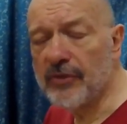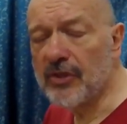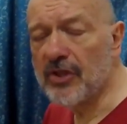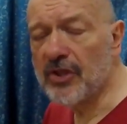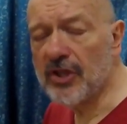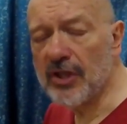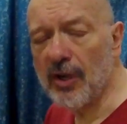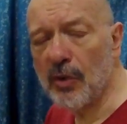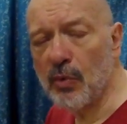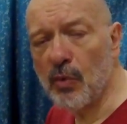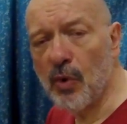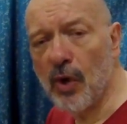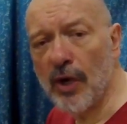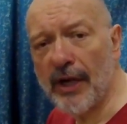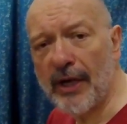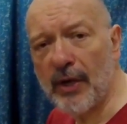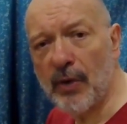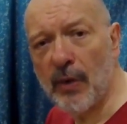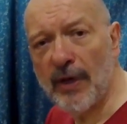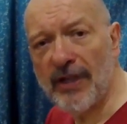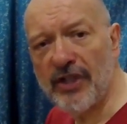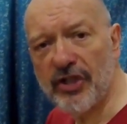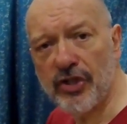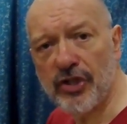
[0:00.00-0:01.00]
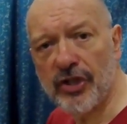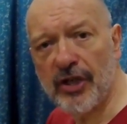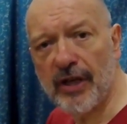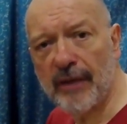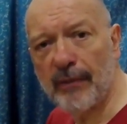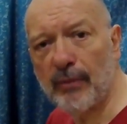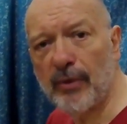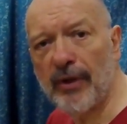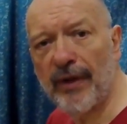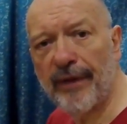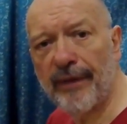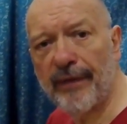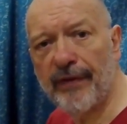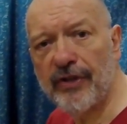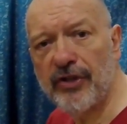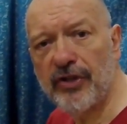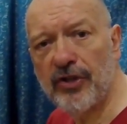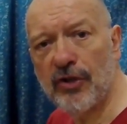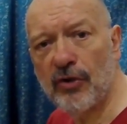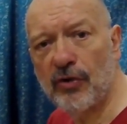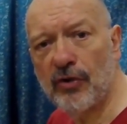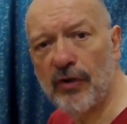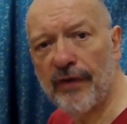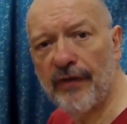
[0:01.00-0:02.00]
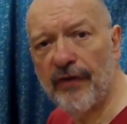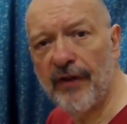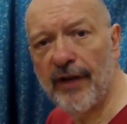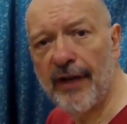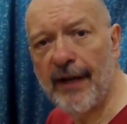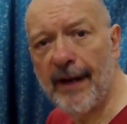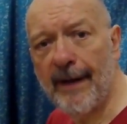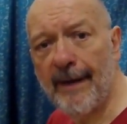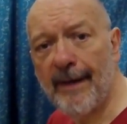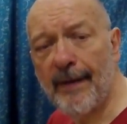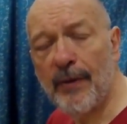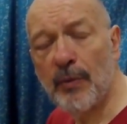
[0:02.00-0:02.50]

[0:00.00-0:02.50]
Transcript: So why question it with photography?